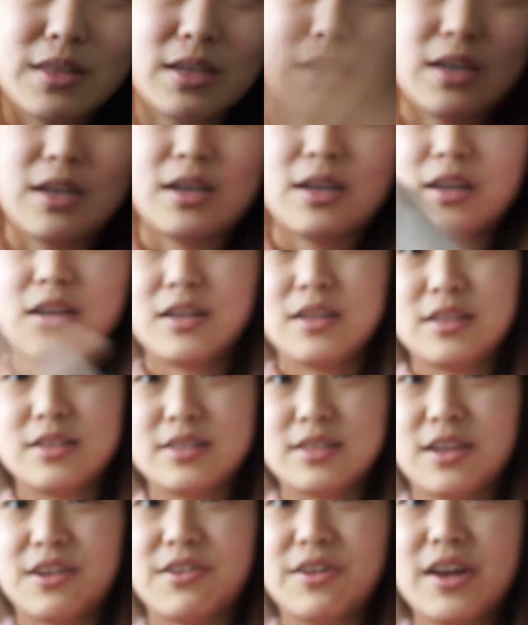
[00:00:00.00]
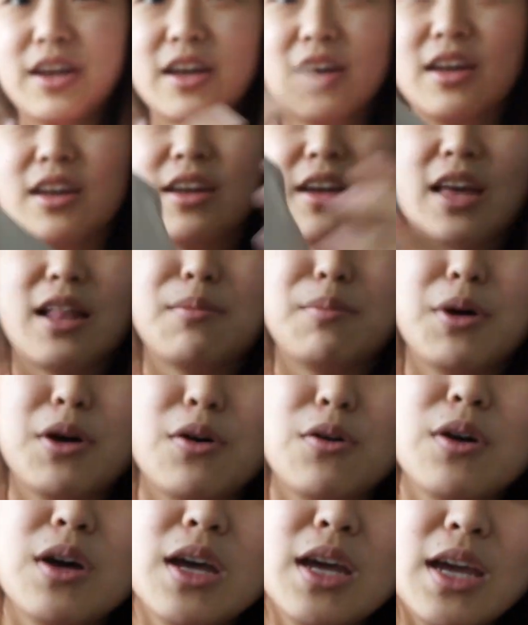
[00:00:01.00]
the this area,
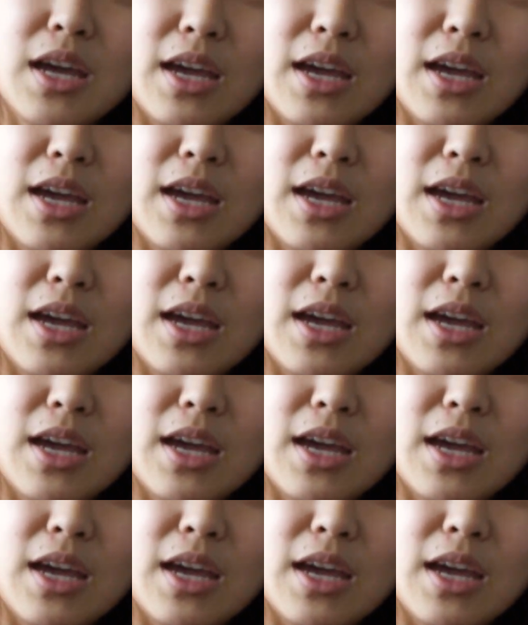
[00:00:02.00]
elbow,